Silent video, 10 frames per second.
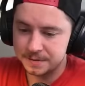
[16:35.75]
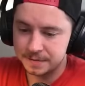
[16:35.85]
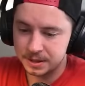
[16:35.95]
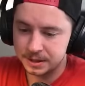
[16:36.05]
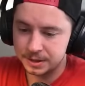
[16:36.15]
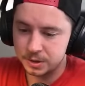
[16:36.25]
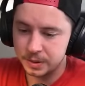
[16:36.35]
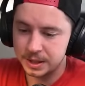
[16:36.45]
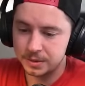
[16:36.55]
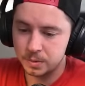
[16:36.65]
funneling the
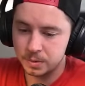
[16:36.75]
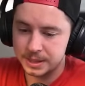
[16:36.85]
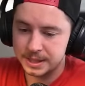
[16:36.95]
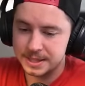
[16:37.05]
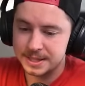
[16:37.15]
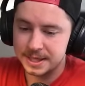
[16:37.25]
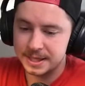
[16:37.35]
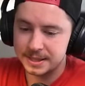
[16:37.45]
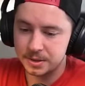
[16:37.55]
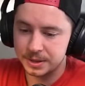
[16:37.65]
queen and the warden
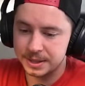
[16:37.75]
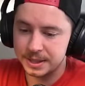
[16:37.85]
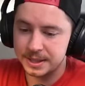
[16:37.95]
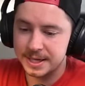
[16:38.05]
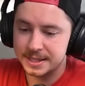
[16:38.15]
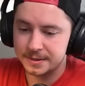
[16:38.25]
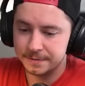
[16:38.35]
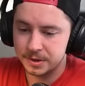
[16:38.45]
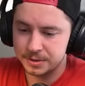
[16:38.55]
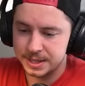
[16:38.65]
inside to go get the next
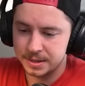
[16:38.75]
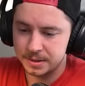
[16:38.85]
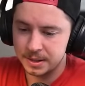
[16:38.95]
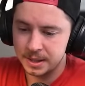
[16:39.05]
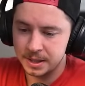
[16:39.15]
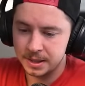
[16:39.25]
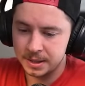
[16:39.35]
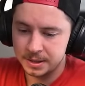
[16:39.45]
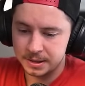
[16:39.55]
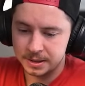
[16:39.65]
inferno tower.
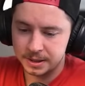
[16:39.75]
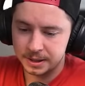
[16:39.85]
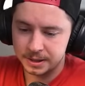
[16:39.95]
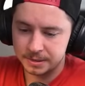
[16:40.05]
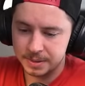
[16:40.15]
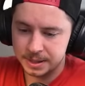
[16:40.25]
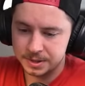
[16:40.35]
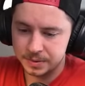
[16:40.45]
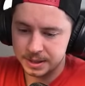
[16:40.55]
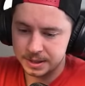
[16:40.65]
King making his
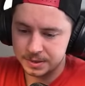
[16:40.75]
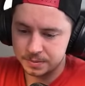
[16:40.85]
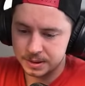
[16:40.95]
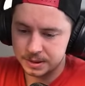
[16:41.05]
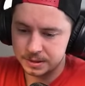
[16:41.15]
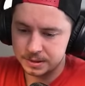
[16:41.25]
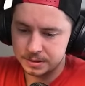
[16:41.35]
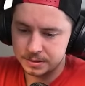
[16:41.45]
way in as well.